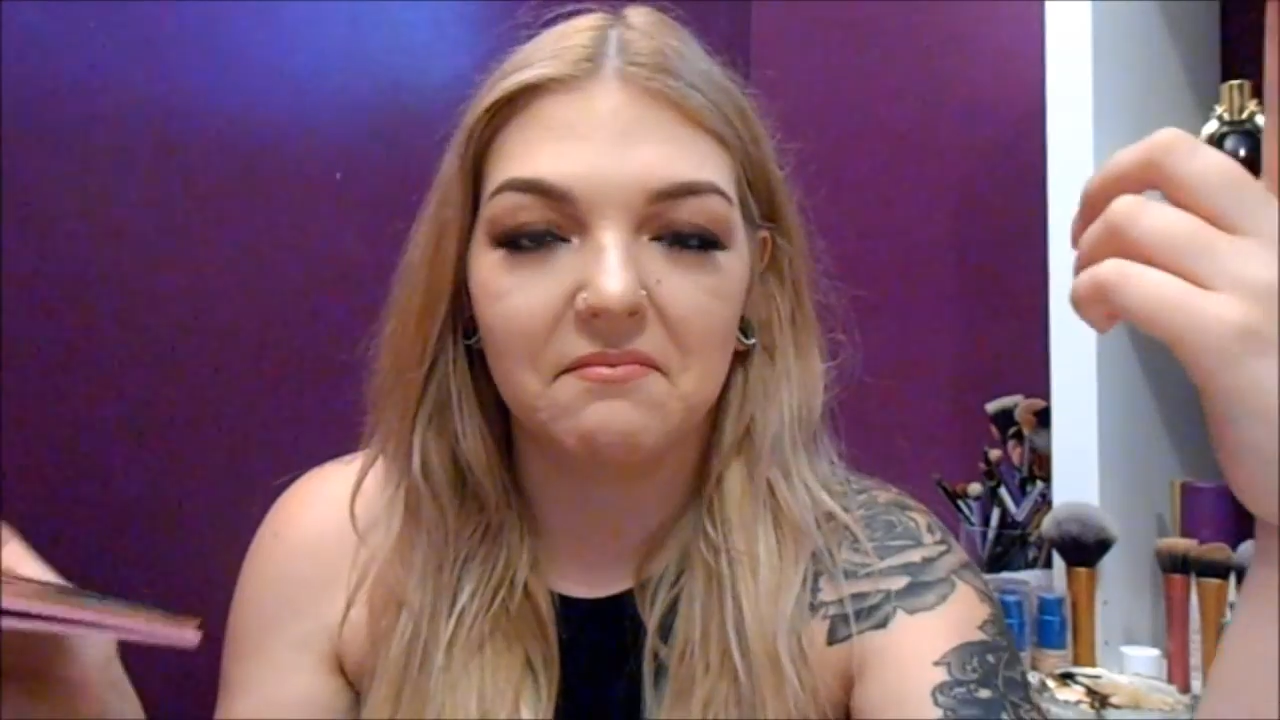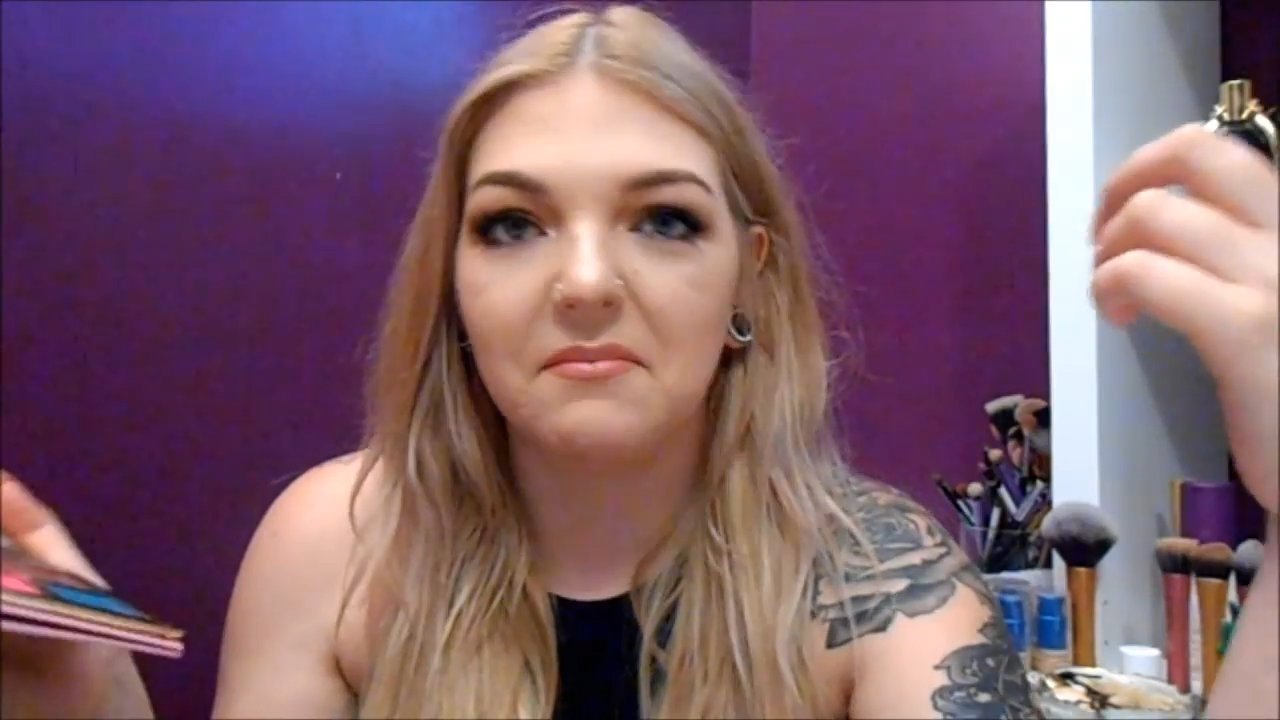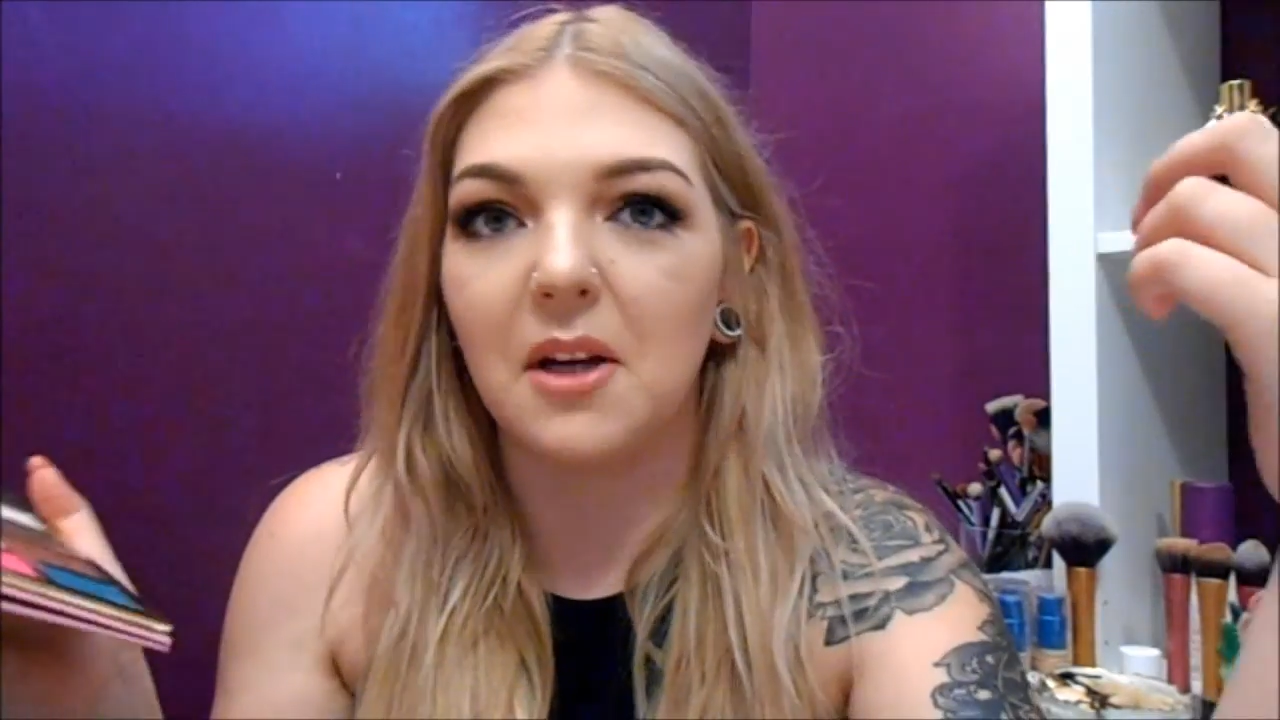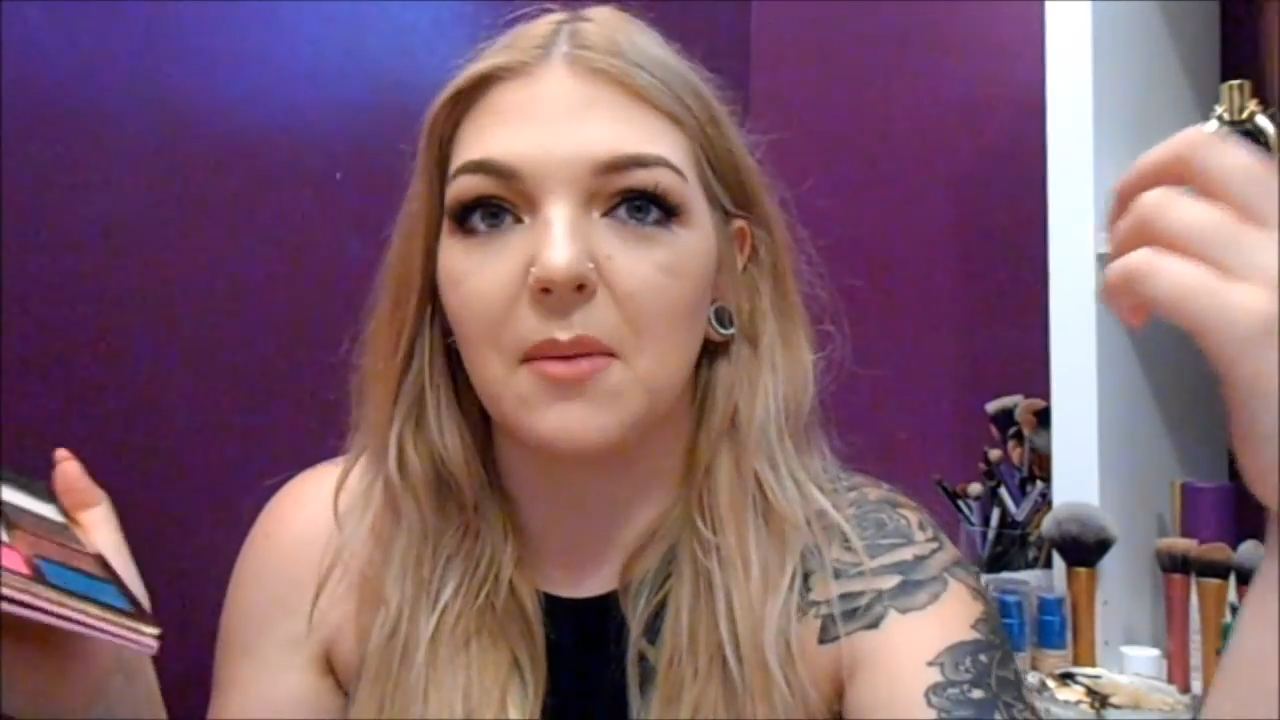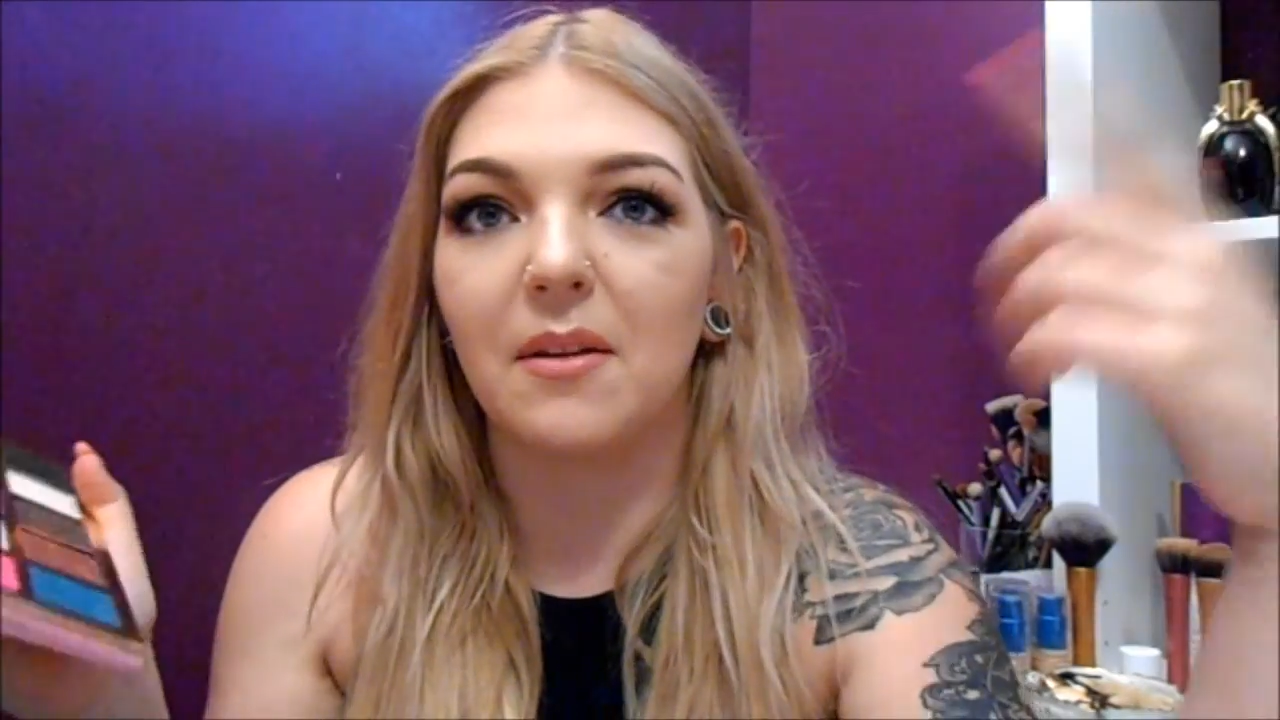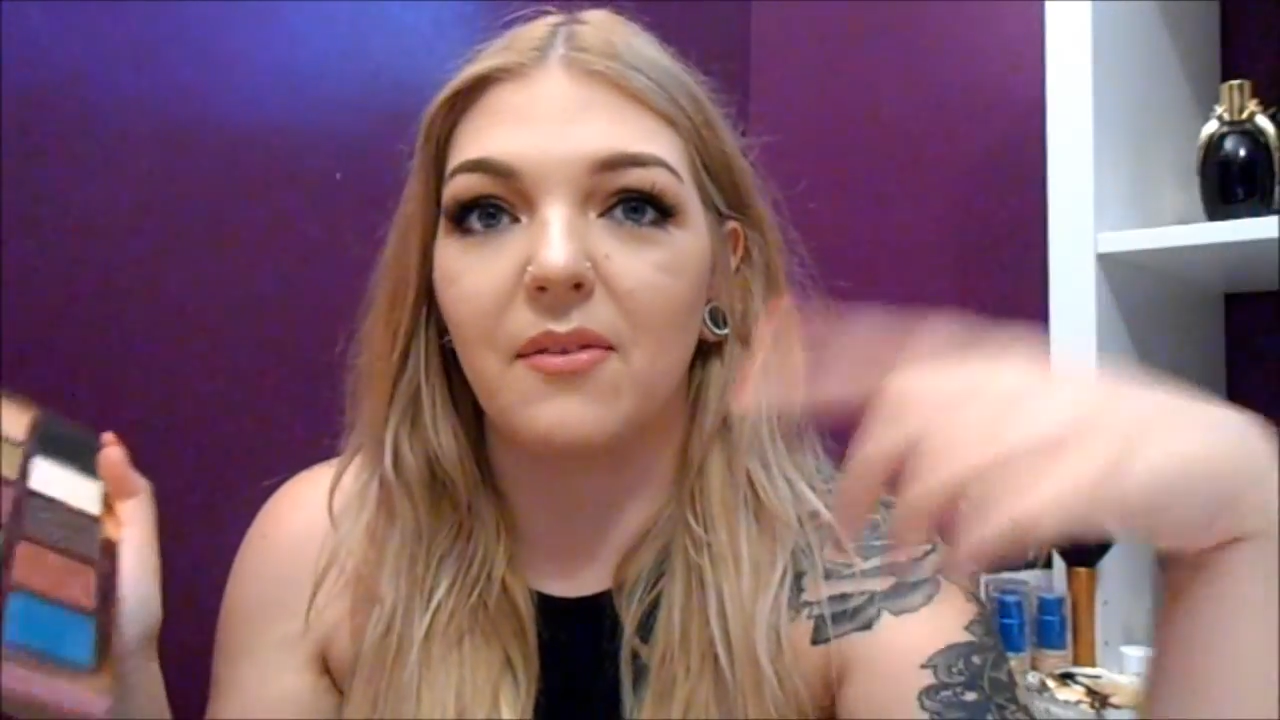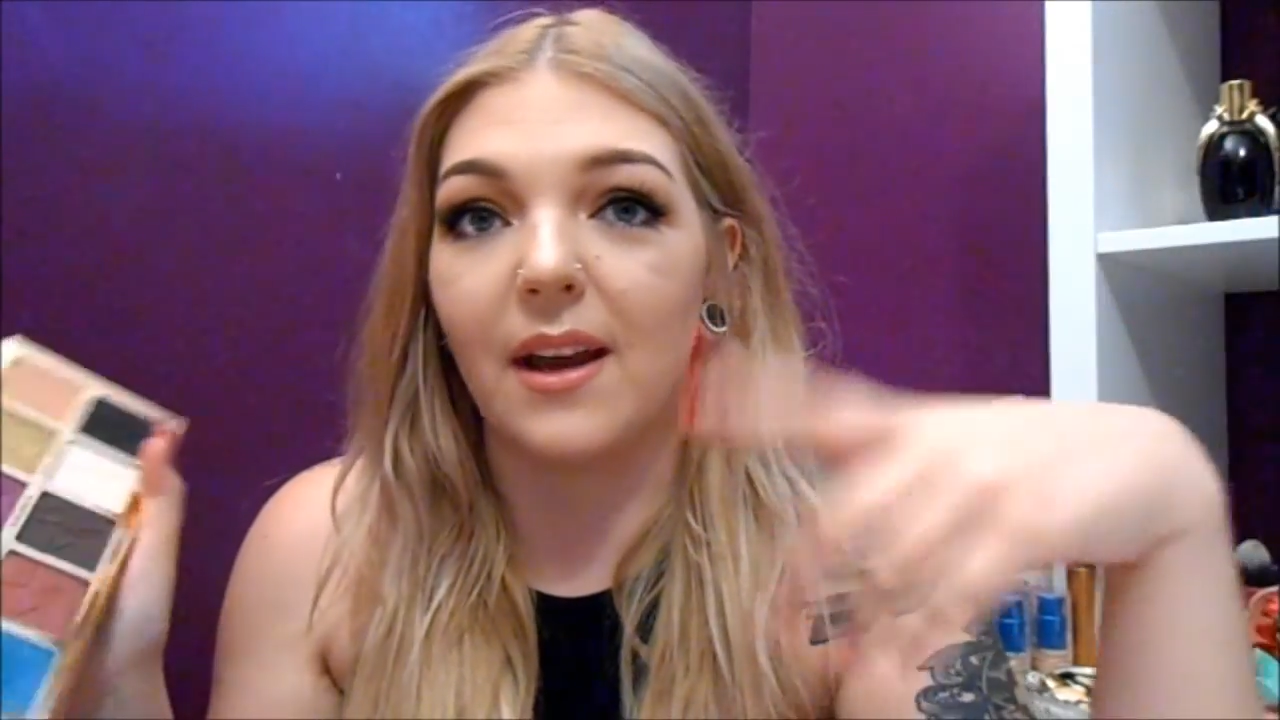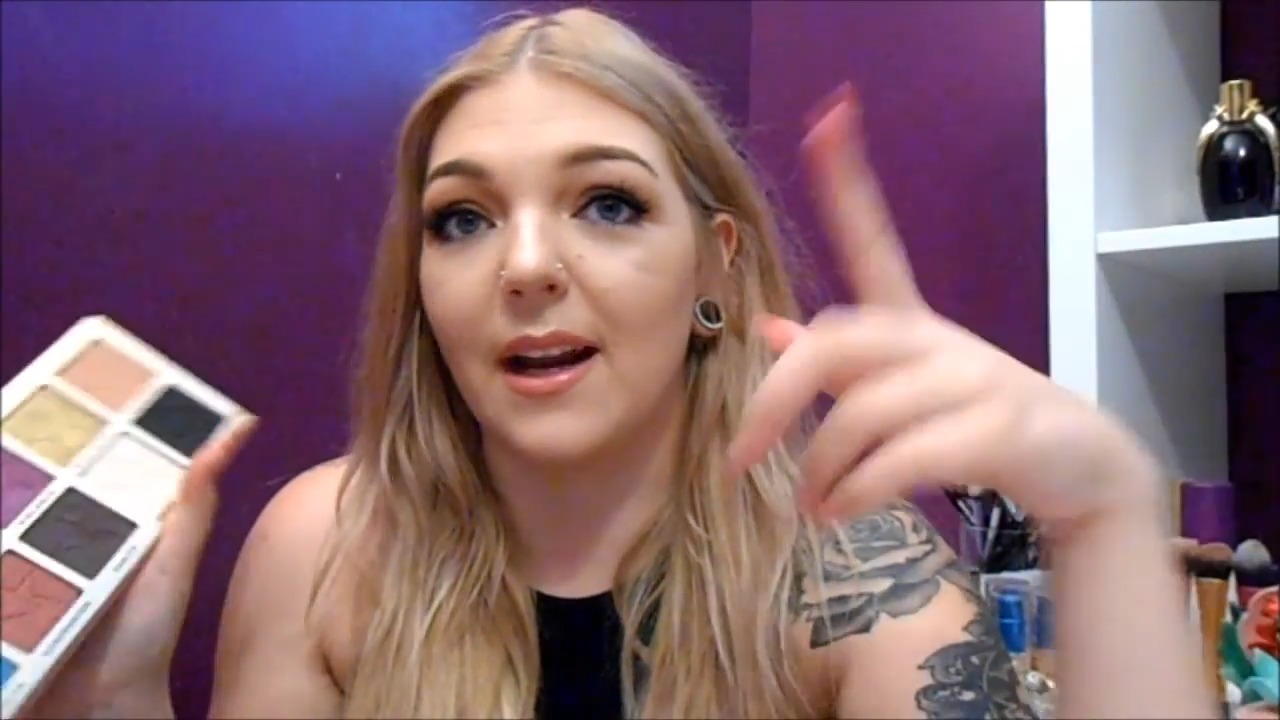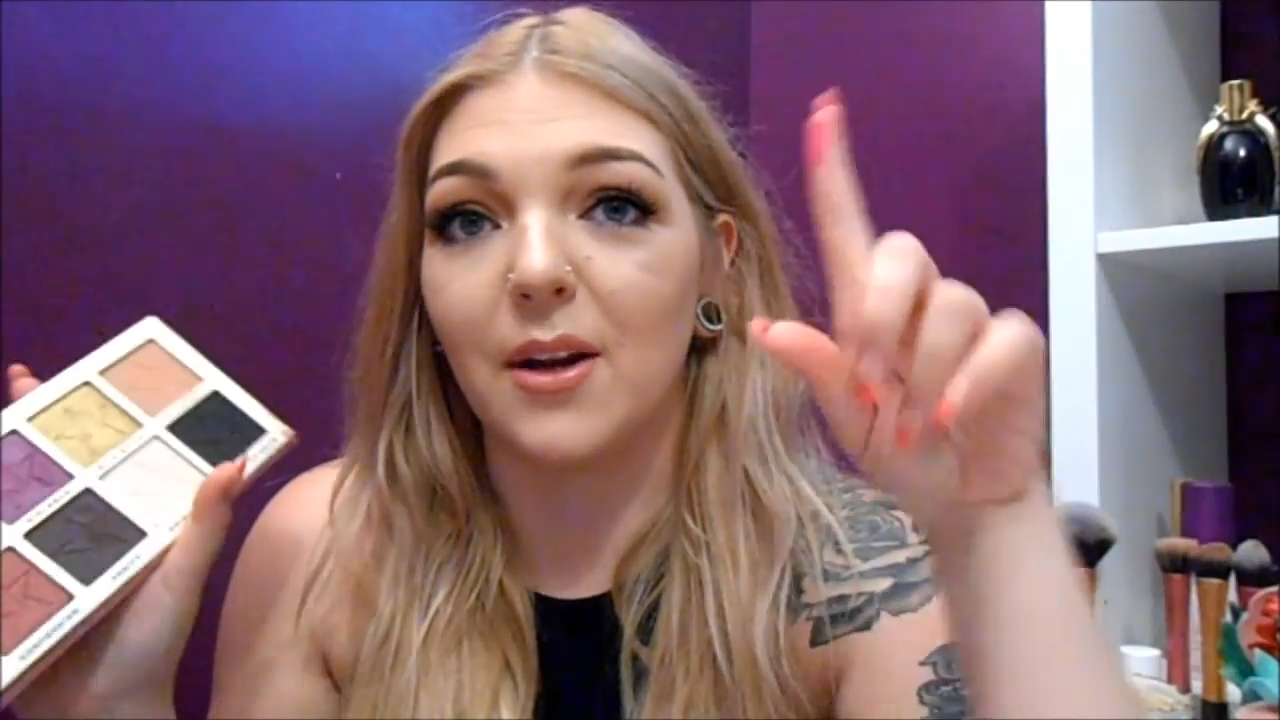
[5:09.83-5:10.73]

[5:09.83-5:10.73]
not a big fan.